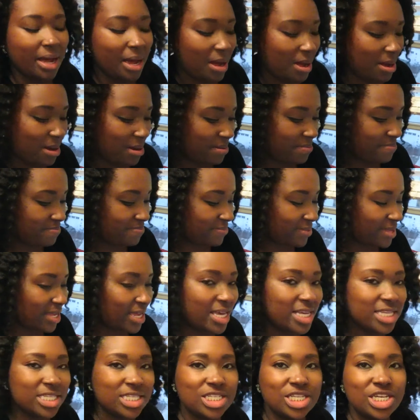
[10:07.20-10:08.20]
um,
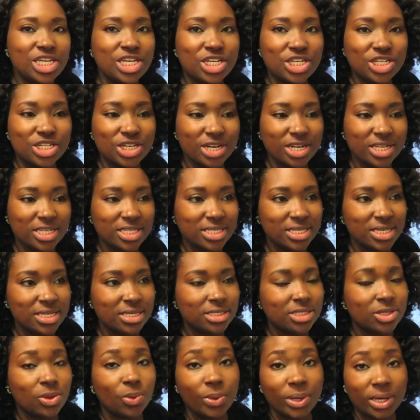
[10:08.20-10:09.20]
his teacher
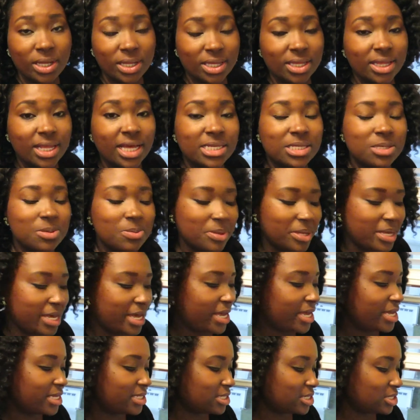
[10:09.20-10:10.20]
sends the weekly lesson
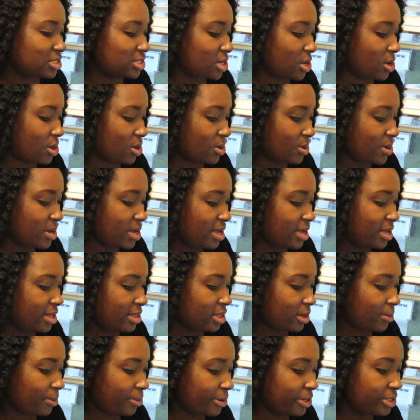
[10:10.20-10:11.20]
plans, and so
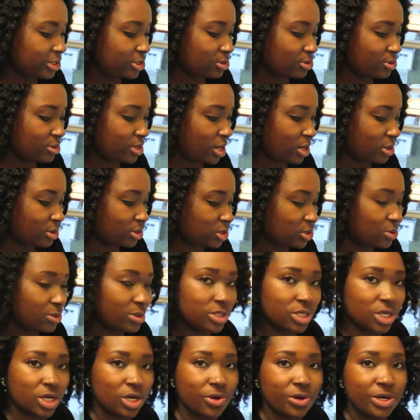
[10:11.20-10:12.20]
the preschool he goes to
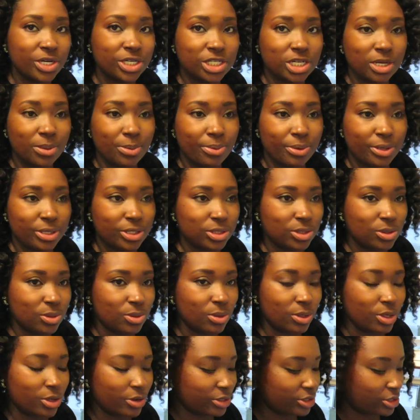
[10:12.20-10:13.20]
is a Christian
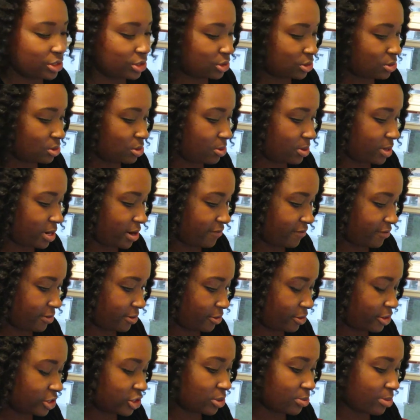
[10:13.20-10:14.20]
preschool, a Christian school, whatever,
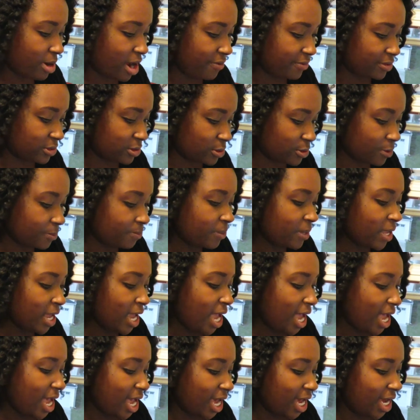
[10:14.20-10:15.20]
a Christian private school,
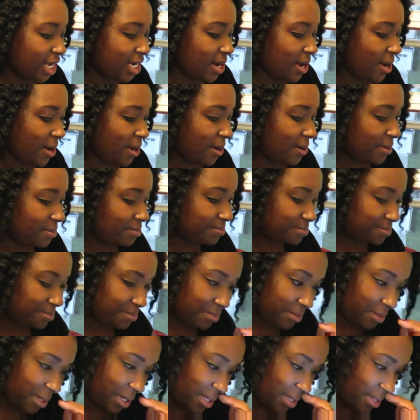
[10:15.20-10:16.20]
and um,
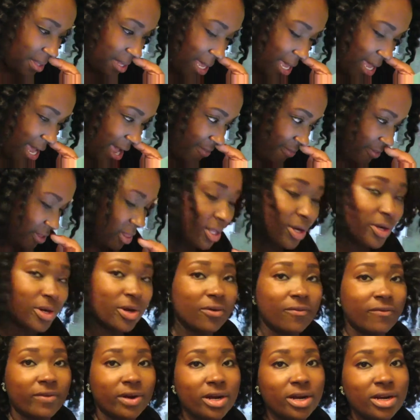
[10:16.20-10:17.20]
they have to learn
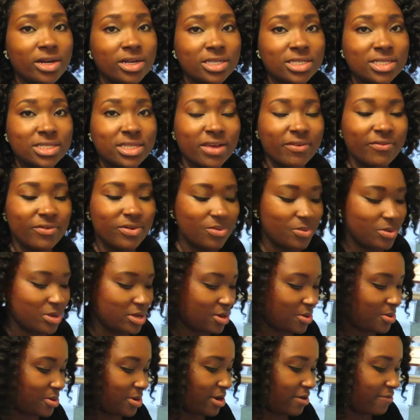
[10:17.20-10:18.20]
a verse every
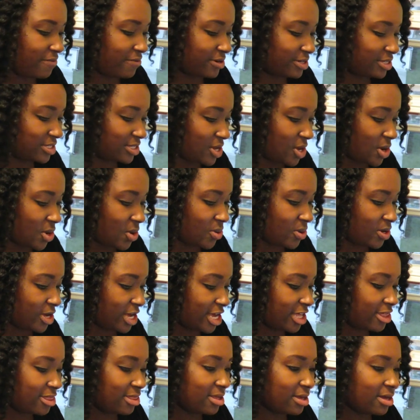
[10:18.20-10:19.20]
week or whatever. So
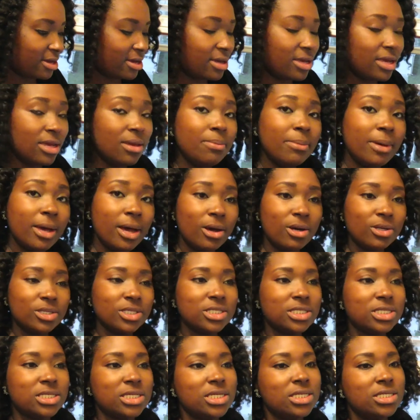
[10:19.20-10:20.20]
in the email,
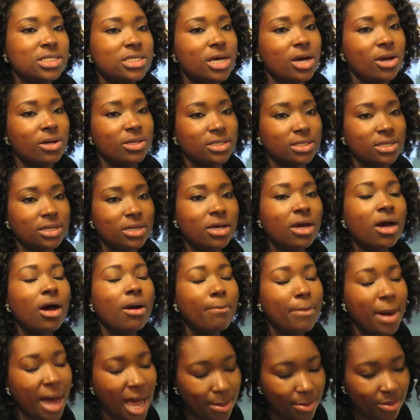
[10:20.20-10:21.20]
she tells
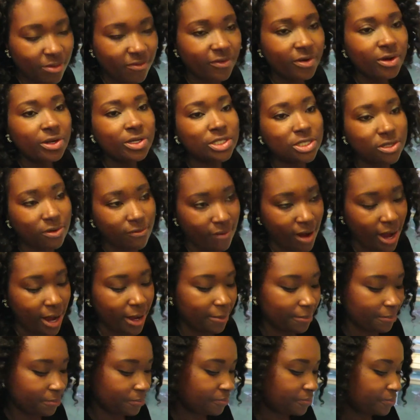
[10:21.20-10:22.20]
a Bible verse. You're
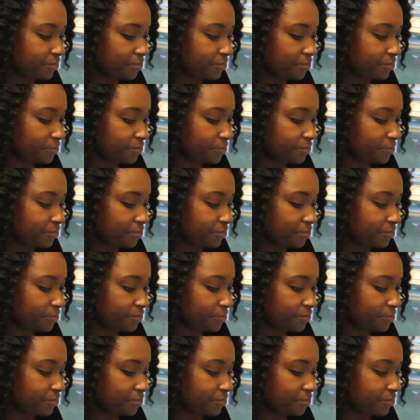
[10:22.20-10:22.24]
right.